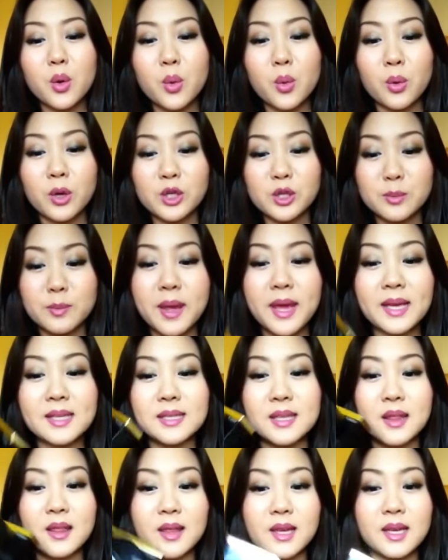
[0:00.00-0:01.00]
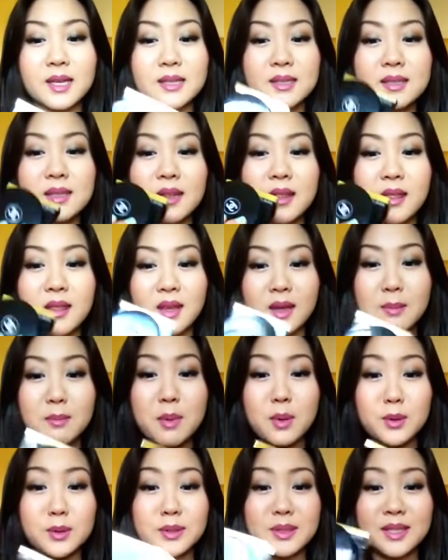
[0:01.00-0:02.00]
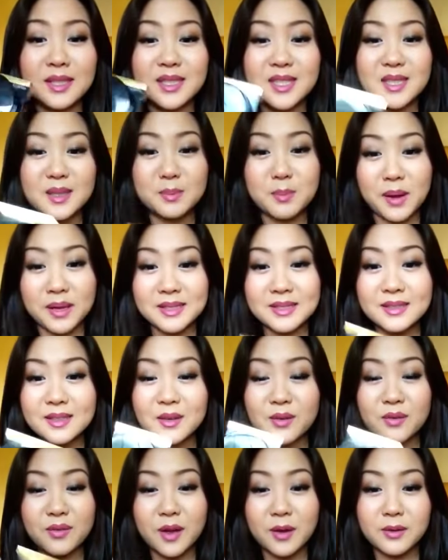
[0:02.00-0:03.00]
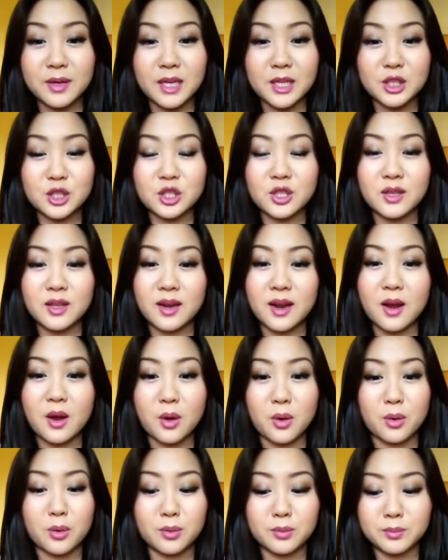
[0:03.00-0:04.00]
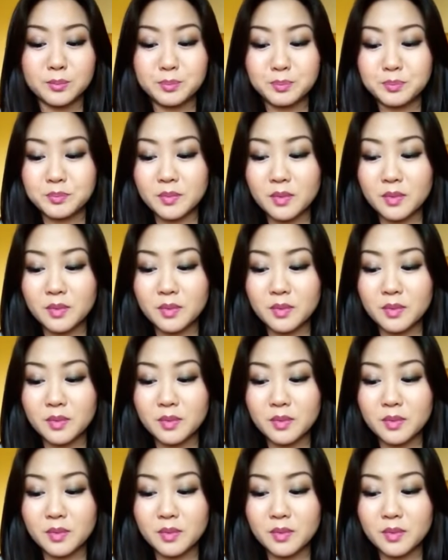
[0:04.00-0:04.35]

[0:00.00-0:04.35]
which makes this the most expensive foundation that I own.